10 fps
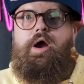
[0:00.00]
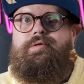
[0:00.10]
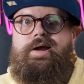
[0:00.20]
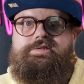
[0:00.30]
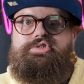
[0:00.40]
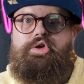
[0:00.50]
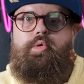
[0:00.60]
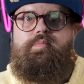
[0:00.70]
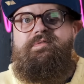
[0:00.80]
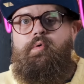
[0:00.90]
All right, so
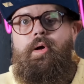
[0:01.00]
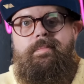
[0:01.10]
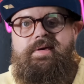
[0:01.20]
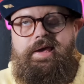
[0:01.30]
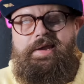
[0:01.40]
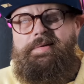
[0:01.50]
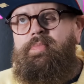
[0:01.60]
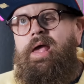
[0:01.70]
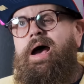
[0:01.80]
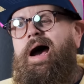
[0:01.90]
before I begin,
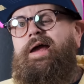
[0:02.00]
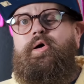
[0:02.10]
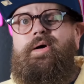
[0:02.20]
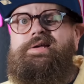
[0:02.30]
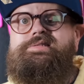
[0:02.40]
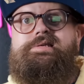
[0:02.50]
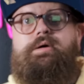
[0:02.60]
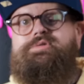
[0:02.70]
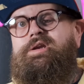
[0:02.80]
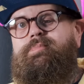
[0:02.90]
I know I had said I
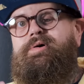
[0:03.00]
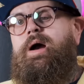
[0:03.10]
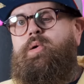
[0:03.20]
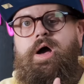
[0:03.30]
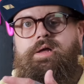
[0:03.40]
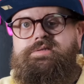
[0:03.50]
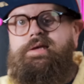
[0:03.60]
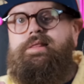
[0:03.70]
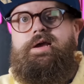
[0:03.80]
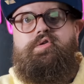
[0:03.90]
was going to put out
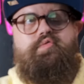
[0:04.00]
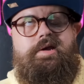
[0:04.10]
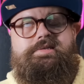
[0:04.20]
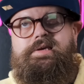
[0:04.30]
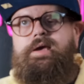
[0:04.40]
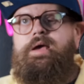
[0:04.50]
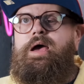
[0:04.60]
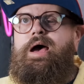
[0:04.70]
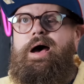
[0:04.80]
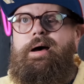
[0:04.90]
content like crazy,
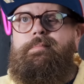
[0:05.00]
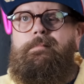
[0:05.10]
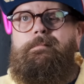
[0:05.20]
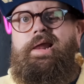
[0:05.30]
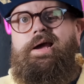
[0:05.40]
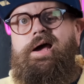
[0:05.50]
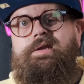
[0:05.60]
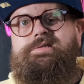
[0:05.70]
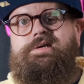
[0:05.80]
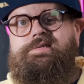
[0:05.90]
um, but I kind
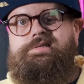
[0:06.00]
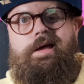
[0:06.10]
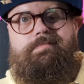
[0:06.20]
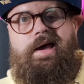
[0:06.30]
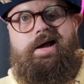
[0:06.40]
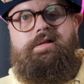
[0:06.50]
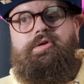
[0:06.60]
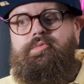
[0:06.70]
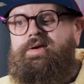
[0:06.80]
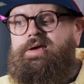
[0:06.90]
of took a step back a
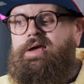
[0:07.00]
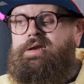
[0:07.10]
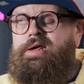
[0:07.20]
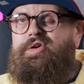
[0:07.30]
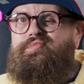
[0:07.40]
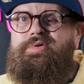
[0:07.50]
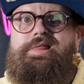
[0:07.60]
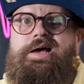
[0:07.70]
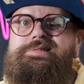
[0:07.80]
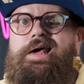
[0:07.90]
little bit and
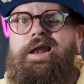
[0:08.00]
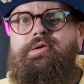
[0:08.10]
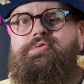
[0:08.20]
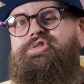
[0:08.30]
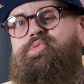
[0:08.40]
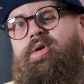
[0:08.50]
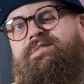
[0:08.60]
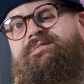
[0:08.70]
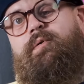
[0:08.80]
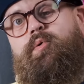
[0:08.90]
realized that I don't just want
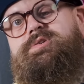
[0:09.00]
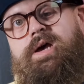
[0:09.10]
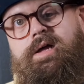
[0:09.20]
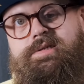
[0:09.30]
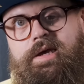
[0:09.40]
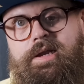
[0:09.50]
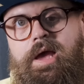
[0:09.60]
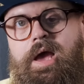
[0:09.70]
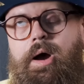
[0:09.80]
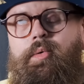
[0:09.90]
to force content.
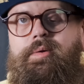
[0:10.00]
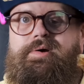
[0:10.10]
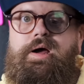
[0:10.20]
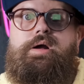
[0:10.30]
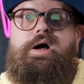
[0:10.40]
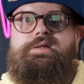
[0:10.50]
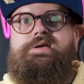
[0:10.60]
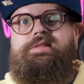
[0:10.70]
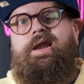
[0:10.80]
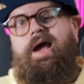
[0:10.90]
I want to put out
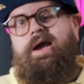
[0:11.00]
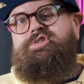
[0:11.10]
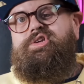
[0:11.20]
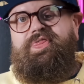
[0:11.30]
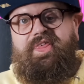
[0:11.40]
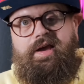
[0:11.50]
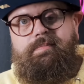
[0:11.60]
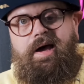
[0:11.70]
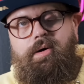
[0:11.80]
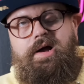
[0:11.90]
content that I actually think
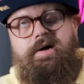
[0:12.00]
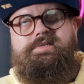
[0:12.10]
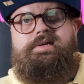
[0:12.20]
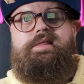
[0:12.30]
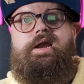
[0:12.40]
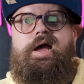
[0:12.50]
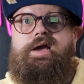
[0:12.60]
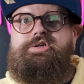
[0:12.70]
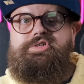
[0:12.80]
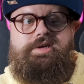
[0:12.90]
about, content that I
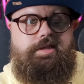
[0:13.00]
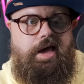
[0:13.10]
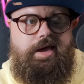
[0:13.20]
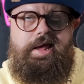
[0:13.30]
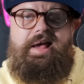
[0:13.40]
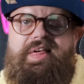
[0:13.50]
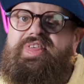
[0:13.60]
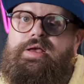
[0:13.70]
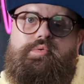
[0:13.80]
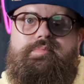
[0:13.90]
actually like
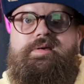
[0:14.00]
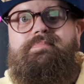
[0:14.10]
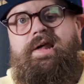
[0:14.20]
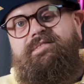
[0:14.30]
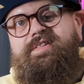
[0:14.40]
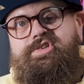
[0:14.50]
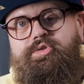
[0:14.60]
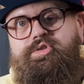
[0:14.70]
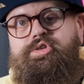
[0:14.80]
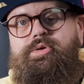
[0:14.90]
think will be
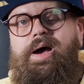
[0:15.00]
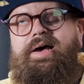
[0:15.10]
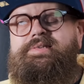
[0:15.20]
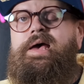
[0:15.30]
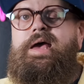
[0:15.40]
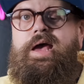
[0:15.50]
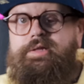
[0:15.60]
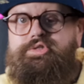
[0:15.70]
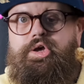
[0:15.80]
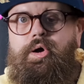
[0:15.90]
beneficial to you guys.
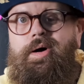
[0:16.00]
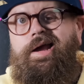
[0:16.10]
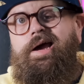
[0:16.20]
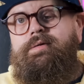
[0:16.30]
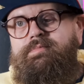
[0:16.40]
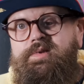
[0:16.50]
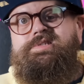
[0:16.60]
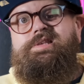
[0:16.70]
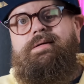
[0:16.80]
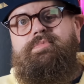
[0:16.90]
And so I kind of
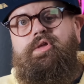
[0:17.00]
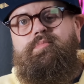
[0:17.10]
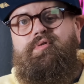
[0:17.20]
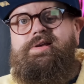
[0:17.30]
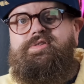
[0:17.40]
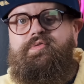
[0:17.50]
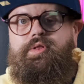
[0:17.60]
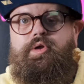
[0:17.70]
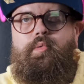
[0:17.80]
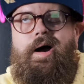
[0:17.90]
slammed on the brakes for a
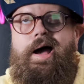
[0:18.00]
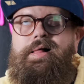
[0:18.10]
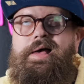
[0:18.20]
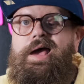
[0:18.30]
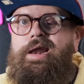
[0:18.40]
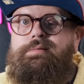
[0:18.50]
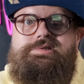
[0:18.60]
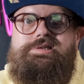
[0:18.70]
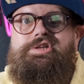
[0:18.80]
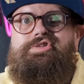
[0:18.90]
little while, and I'm
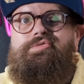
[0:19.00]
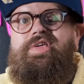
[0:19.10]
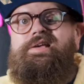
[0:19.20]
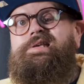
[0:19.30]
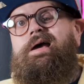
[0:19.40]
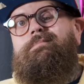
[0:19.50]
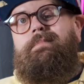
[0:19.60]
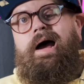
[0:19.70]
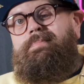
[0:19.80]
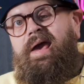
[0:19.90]
just going to do things at
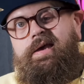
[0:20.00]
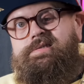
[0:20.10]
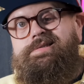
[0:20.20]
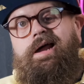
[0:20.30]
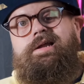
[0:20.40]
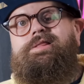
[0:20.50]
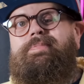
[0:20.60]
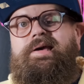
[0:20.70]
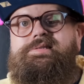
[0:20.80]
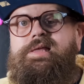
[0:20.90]
my pace, not at the
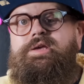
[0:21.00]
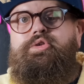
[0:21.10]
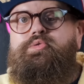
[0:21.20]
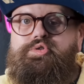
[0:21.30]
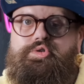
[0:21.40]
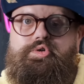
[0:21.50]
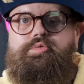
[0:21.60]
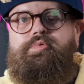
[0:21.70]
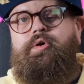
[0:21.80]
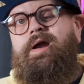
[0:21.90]
pace that
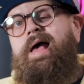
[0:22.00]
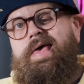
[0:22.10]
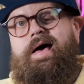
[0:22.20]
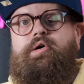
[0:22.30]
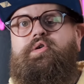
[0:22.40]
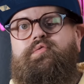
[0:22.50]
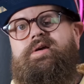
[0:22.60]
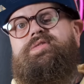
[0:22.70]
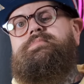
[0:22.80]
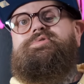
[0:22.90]
YouTube or
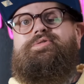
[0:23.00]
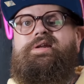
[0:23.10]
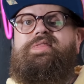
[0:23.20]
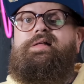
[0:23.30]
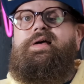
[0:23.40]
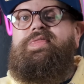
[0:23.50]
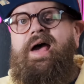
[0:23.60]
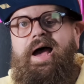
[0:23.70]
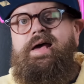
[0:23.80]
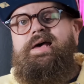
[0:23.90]
algorithms or anything like
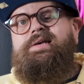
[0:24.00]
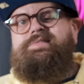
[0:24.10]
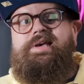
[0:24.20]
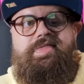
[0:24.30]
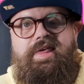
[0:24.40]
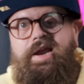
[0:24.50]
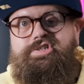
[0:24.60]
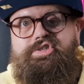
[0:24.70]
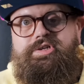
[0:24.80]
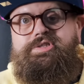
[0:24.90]
that say that I
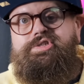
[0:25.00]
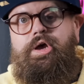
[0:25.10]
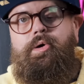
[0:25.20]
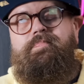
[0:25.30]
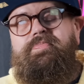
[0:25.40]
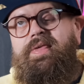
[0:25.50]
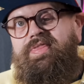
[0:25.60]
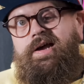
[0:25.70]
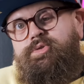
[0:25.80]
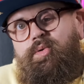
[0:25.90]
should. So
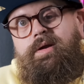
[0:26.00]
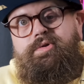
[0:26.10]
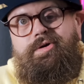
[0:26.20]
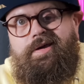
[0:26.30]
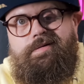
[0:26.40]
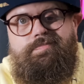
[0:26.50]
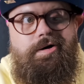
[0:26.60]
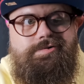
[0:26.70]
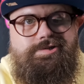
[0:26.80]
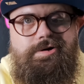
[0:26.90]
that's what I'm doing.
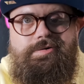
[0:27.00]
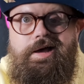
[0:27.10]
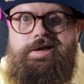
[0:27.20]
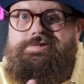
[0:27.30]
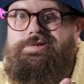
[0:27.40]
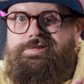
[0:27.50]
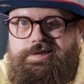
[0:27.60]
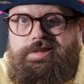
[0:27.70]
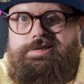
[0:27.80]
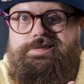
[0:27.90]
Also, as you can
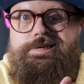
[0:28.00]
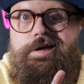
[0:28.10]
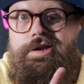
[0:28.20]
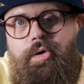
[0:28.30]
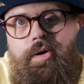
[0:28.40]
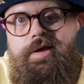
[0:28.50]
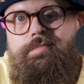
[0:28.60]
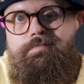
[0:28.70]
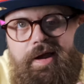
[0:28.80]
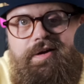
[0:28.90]
see, this
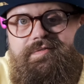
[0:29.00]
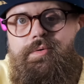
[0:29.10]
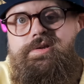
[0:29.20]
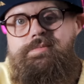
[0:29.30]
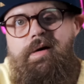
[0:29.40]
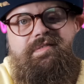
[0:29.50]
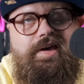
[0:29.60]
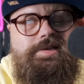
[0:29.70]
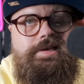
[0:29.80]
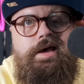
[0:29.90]
annoying microphone is in my
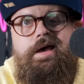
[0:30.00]
face.